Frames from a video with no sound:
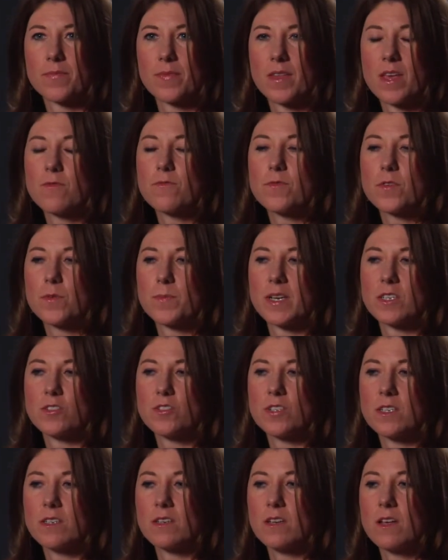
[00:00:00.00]

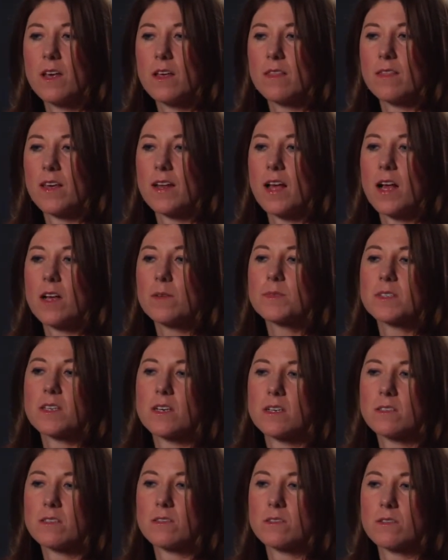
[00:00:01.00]
information that helps
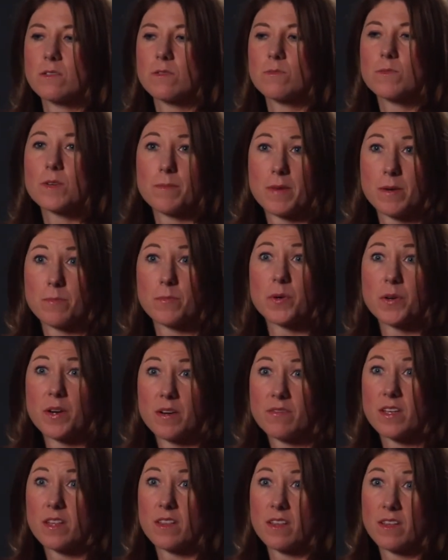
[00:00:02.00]
us remember
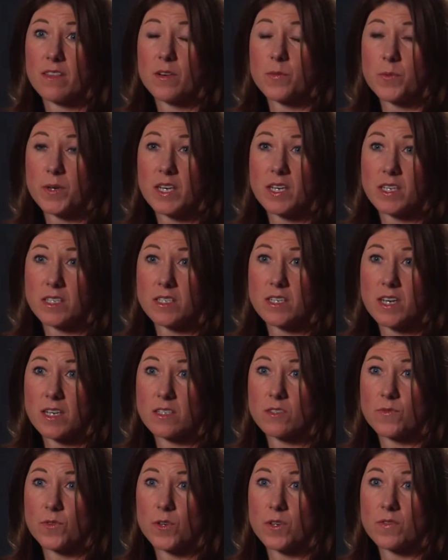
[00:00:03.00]
everything that we need to
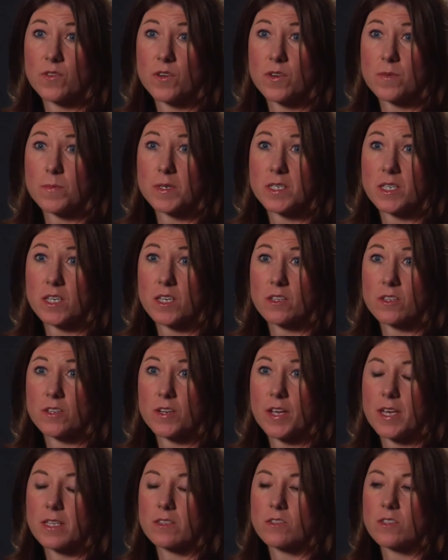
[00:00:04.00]
test for a particular
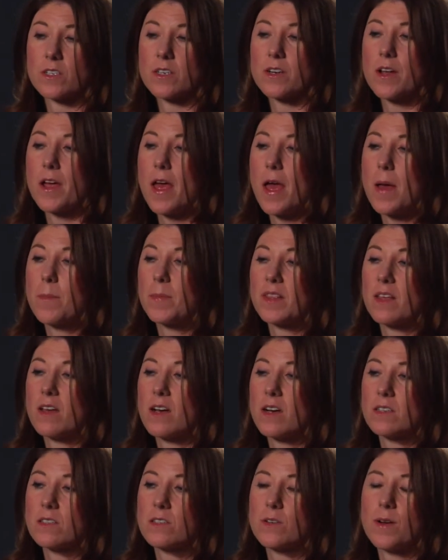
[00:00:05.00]
cancer. But they
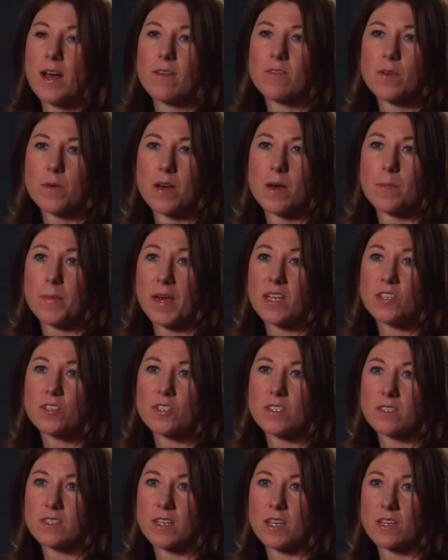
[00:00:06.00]
also have a
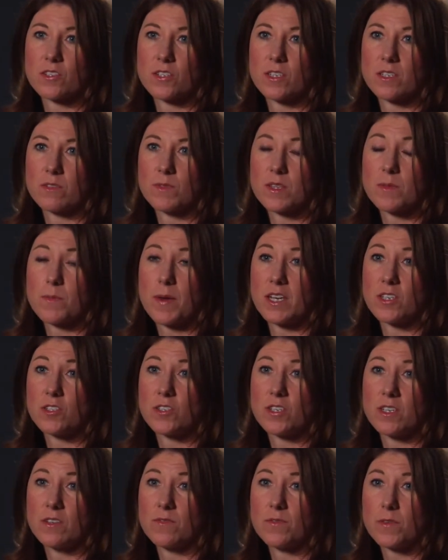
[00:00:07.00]
patient section with
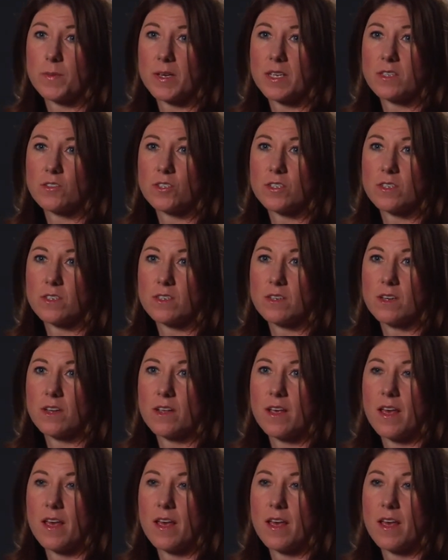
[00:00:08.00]
patient information,